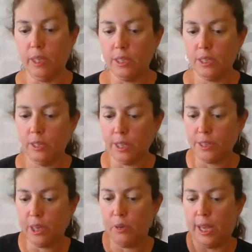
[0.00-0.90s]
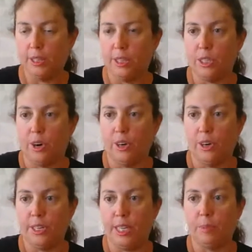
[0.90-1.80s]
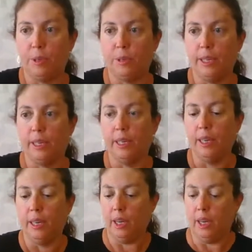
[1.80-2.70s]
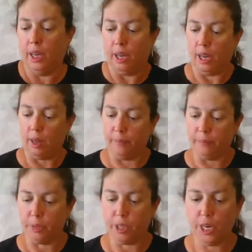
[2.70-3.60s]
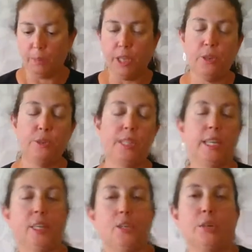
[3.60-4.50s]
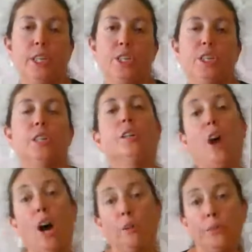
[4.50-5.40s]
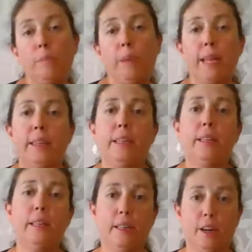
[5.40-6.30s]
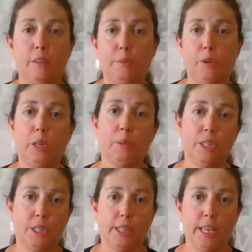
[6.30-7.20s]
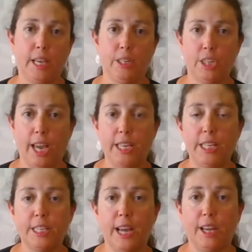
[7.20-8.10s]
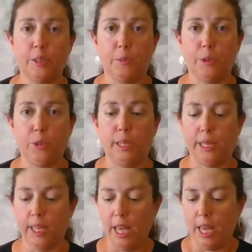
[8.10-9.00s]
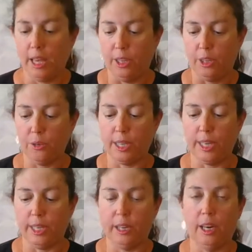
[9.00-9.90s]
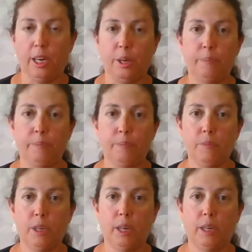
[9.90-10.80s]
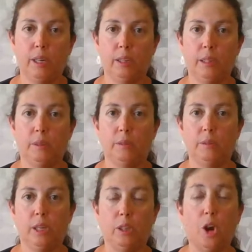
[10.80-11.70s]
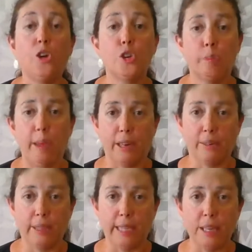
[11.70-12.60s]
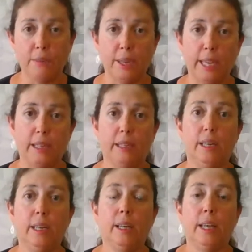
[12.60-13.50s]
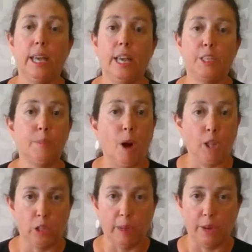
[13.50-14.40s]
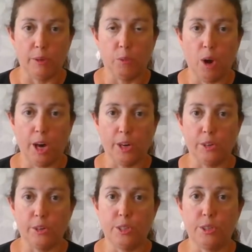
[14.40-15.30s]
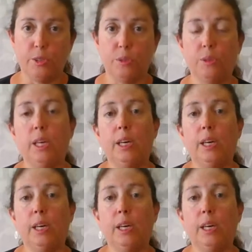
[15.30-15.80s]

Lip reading: So let's go ahead and start our tea brewing. We're going to be using the traditional gongfu method of brewing, which is a Chinese style of brewing, using a larger amount of leaf and a smaller amount of water to